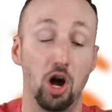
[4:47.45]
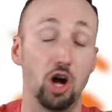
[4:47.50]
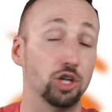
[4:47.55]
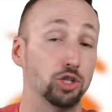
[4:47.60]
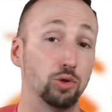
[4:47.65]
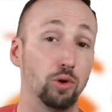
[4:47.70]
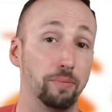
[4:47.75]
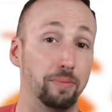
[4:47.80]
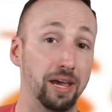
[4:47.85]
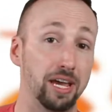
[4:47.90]

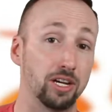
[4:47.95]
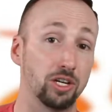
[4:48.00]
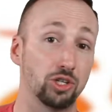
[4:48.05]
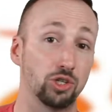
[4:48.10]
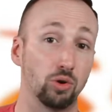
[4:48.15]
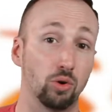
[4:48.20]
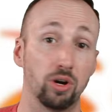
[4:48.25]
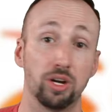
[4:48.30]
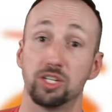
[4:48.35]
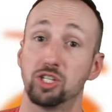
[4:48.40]
Also at
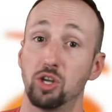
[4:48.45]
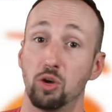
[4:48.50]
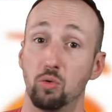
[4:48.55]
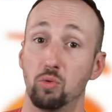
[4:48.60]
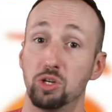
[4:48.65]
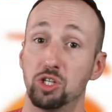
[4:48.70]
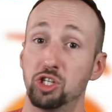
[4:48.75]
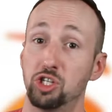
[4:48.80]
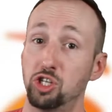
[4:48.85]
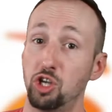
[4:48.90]
Pandasaurus
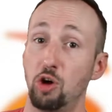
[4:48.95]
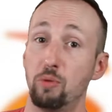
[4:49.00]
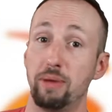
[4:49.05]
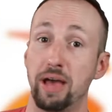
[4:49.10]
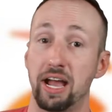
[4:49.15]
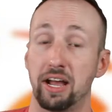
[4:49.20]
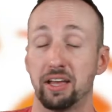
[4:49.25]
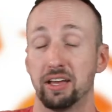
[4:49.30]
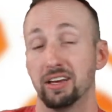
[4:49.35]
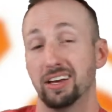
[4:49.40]
was
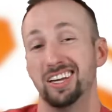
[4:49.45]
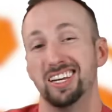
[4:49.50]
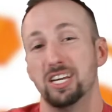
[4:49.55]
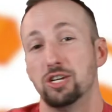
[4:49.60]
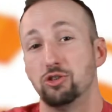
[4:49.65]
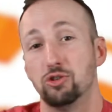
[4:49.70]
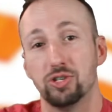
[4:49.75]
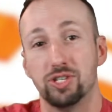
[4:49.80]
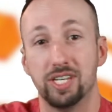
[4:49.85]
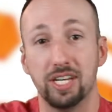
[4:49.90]
Sobek, an
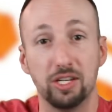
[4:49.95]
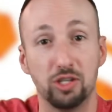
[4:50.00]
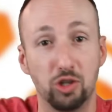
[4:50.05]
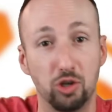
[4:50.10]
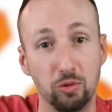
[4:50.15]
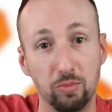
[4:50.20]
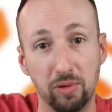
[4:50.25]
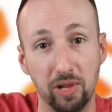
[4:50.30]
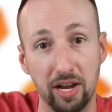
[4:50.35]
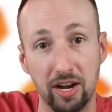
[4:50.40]
interesting
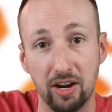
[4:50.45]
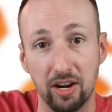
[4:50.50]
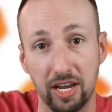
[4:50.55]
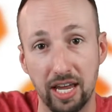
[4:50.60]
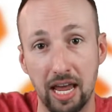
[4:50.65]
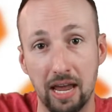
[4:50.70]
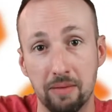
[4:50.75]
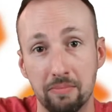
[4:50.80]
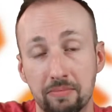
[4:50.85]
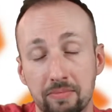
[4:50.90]
two-player
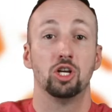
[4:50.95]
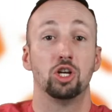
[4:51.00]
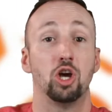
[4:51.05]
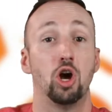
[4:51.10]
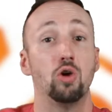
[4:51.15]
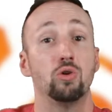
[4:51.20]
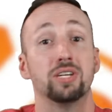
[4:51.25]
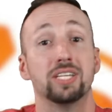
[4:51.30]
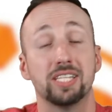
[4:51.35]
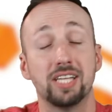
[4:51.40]
game
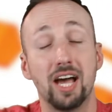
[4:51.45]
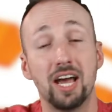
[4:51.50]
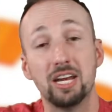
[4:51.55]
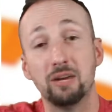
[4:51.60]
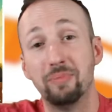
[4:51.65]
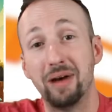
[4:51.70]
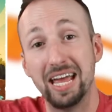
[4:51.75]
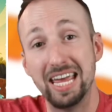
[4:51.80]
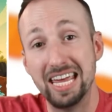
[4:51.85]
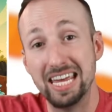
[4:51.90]

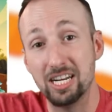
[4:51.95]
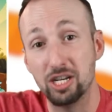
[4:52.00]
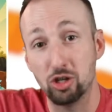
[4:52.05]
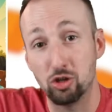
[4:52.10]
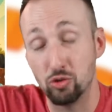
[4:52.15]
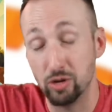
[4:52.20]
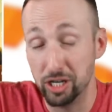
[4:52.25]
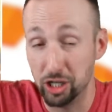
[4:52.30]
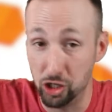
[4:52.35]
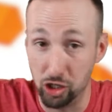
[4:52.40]
co-designed by
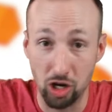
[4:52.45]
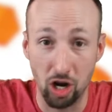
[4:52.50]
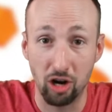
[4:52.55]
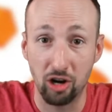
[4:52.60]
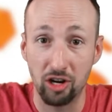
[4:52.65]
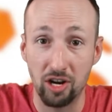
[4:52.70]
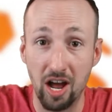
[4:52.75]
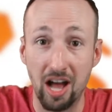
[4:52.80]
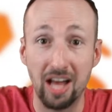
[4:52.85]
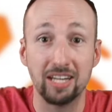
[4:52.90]
industry
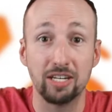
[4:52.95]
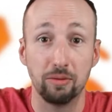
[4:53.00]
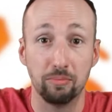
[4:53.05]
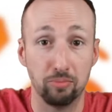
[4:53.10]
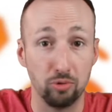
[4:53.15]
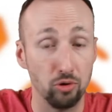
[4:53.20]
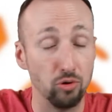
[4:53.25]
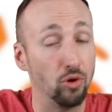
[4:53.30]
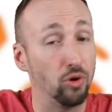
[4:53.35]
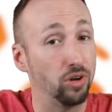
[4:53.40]
juggernaut
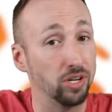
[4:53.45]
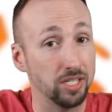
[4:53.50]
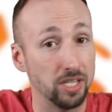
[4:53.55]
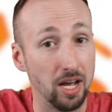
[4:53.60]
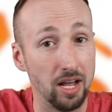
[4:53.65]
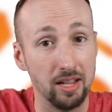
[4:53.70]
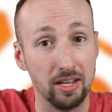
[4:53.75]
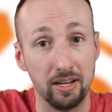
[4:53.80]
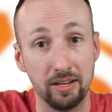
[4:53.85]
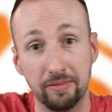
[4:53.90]
Bruno
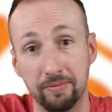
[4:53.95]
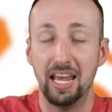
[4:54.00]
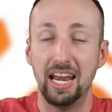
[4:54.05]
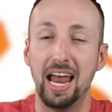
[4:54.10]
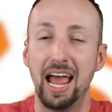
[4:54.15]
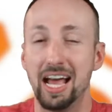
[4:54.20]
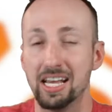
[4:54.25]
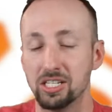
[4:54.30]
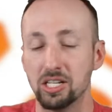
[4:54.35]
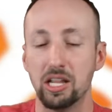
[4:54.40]
Cathala, and it
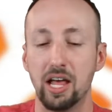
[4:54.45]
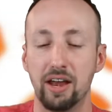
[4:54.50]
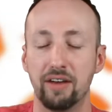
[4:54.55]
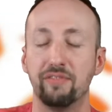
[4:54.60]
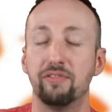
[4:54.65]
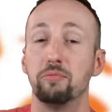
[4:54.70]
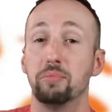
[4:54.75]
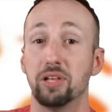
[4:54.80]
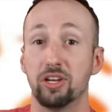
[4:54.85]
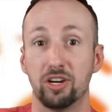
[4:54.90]
has a lot of
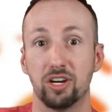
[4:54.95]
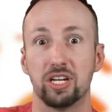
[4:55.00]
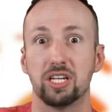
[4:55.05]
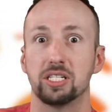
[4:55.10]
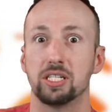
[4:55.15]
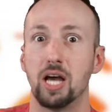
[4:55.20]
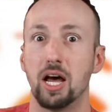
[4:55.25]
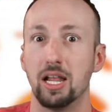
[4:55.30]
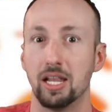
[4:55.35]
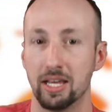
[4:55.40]
familiar
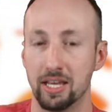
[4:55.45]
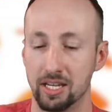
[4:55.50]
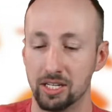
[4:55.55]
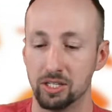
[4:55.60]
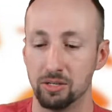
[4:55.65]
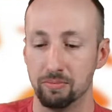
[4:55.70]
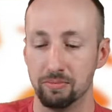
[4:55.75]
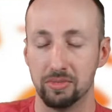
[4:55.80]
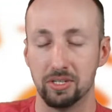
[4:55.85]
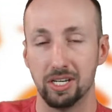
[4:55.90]

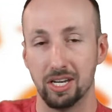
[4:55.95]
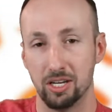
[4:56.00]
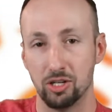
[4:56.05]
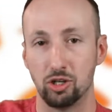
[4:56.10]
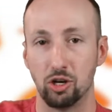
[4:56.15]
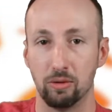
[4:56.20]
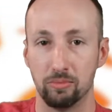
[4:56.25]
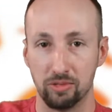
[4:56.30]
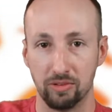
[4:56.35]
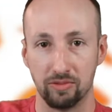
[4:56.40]
Cathala-isms in
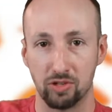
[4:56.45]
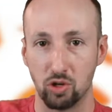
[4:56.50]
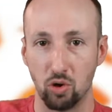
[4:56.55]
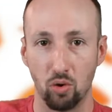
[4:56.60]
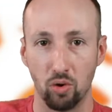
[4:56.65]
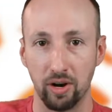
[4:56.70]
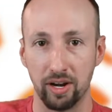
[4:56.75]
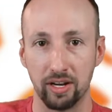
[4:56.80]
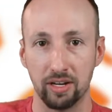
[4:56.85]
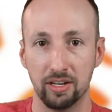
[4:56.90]
terms of
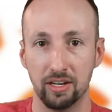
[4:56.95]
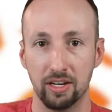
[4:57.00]
scoring.